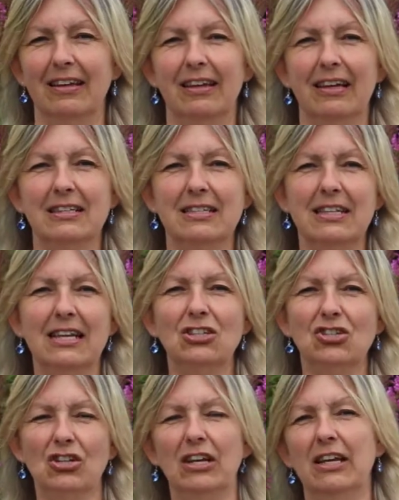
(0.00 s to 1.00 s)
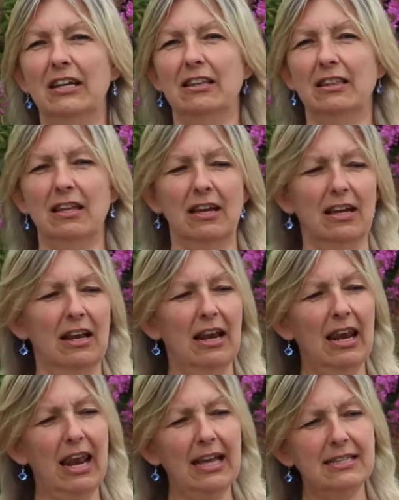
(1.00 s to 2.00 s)
It's literally the
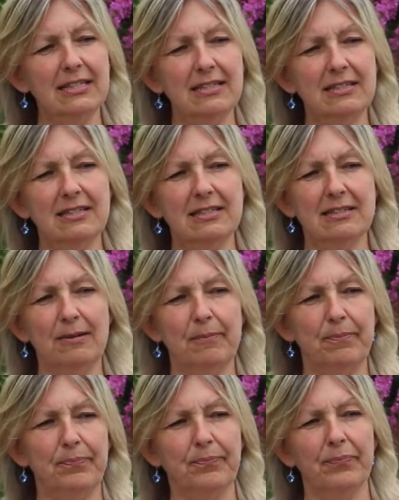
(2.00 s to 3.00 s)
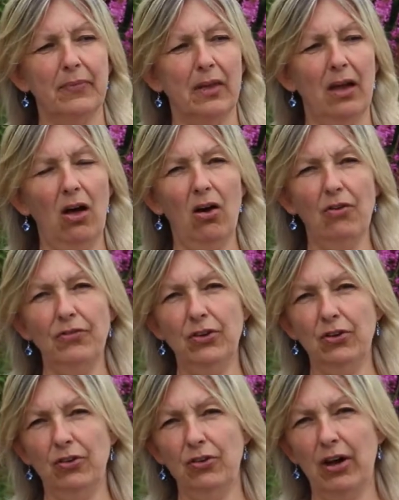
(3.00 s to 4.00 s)
letters of
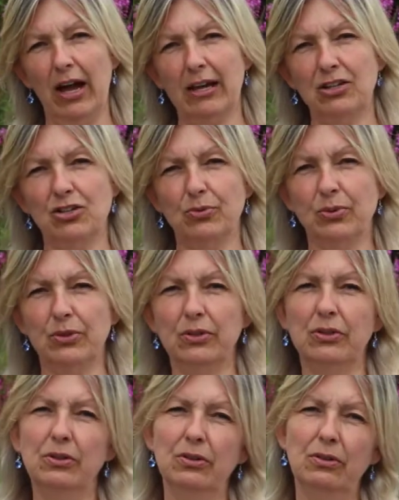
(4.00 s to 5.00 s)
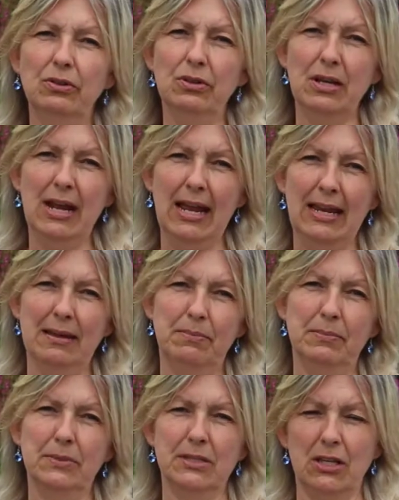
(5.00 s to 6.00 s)
your actual
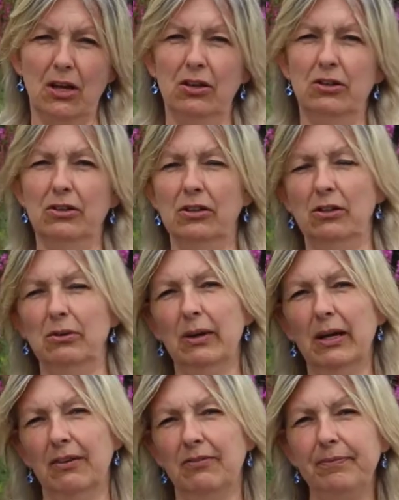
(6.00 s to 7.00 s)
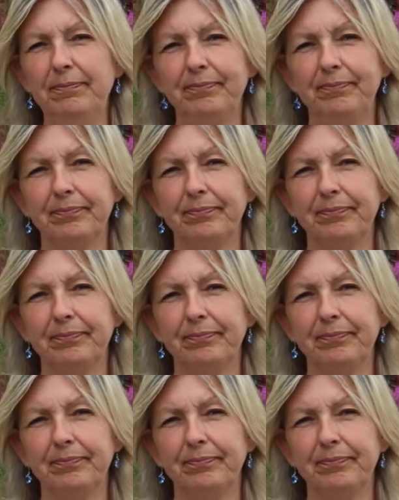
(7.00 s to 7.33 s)
names you were given.